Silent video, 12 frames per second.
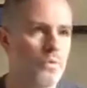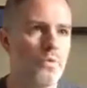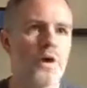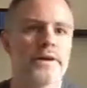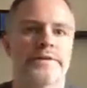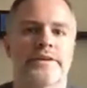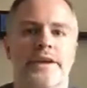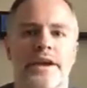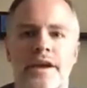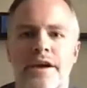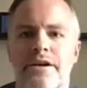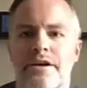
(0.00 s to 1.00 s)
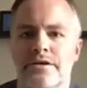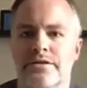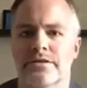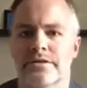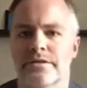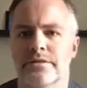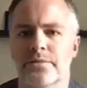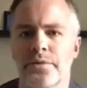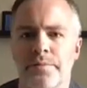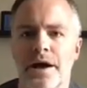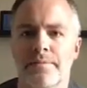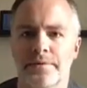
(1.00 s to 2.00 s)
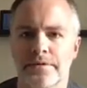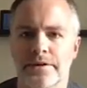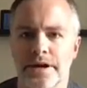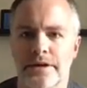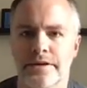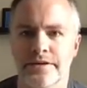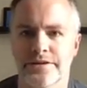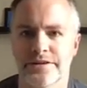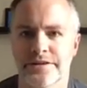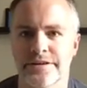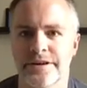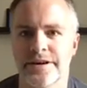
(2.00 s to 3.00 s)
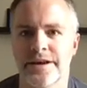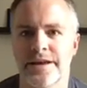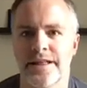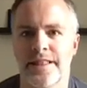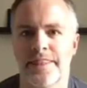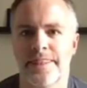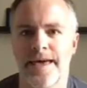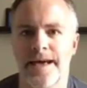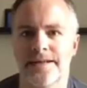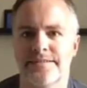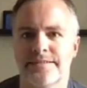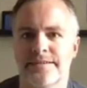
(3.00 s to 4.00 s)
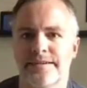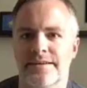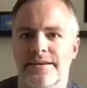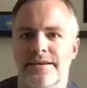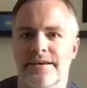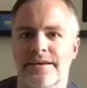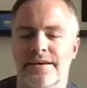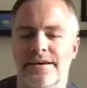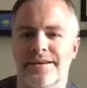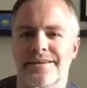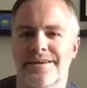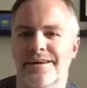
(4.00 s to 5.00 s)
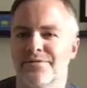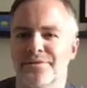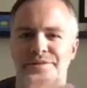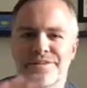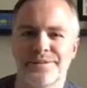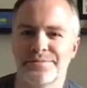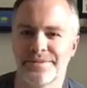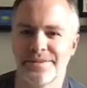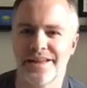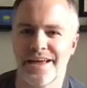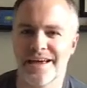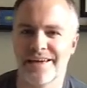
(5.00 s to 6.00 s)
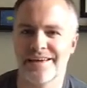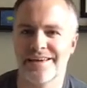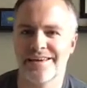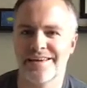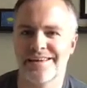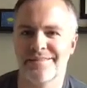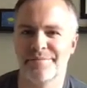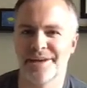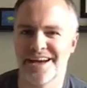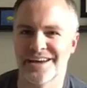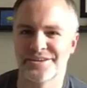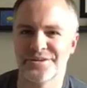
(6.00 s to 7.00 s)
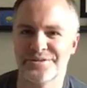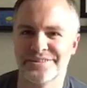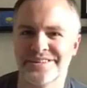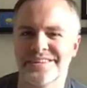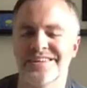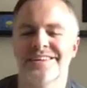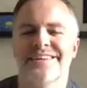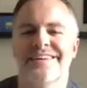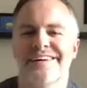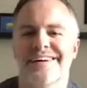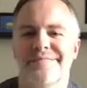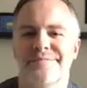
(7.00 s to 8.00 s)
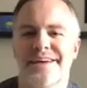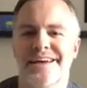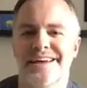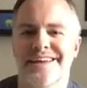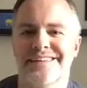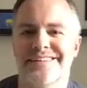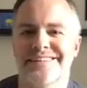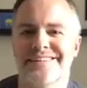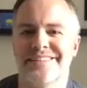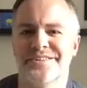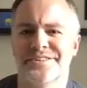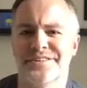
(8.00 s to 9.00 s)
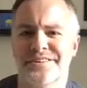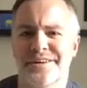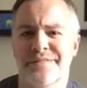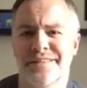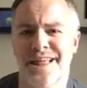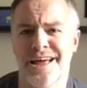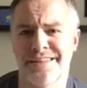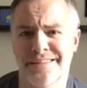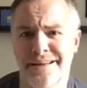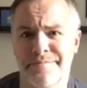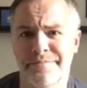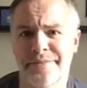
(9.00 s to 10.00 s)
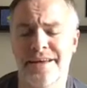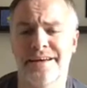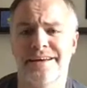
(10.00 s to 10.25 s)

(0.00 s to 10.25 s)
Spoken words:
what popular character that everyone seems to like, but I don't. And there's a lot of them.